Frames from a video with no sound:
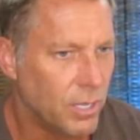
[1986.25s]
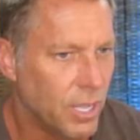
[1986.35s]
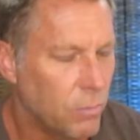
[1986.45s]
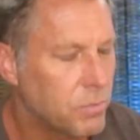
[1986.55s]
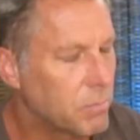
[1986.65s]

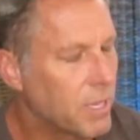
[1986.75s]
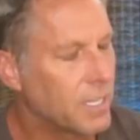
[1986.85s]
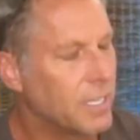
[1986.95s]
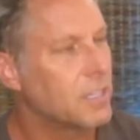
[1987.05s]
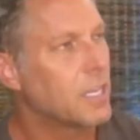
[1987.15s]
help them kind
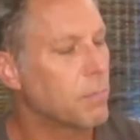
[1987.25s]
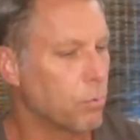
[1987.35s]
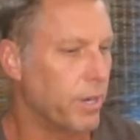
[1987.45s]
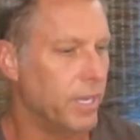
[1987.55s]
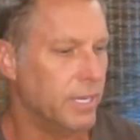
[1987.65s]
of get their
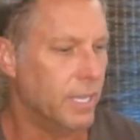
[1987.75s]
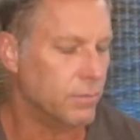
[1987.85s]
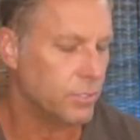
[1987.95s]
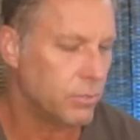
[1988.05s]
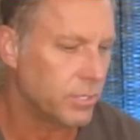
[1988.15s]
brand out
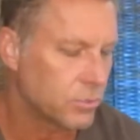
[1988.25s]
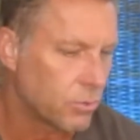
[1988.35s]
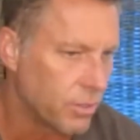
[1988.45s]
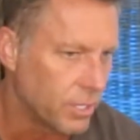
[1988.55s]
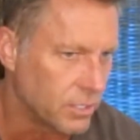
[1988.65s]
and do their
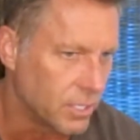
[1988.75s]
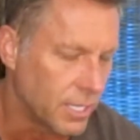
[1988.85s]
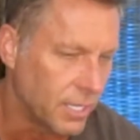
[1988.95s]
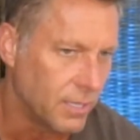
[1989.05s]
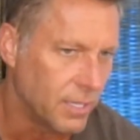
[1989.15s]
sort of things that they